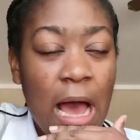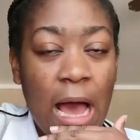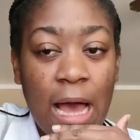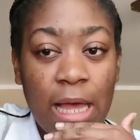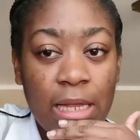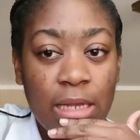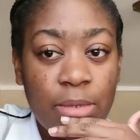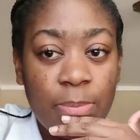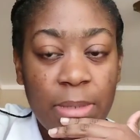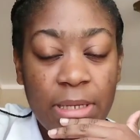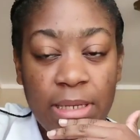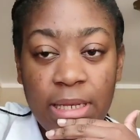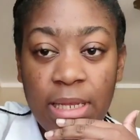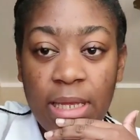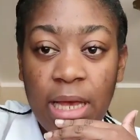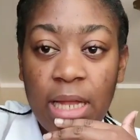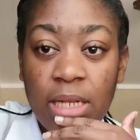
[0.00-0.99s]
And me
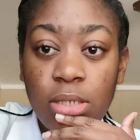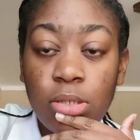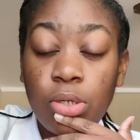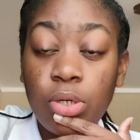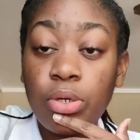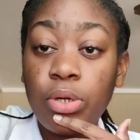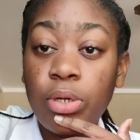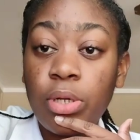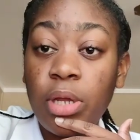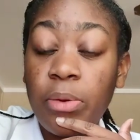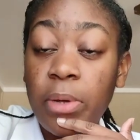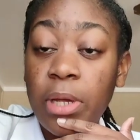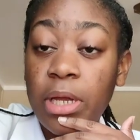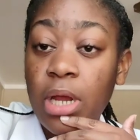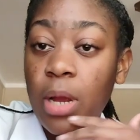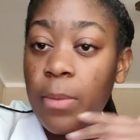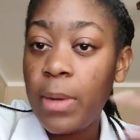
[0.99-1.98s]
did it, and the little girl
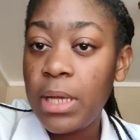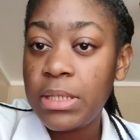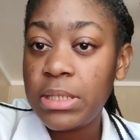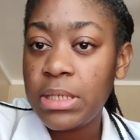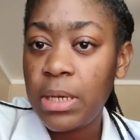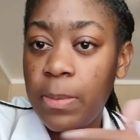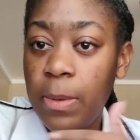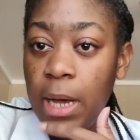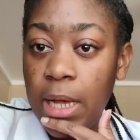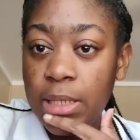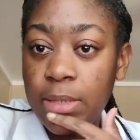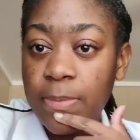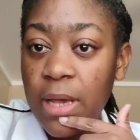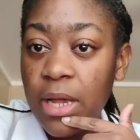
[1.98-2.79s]
ride her bicycle past.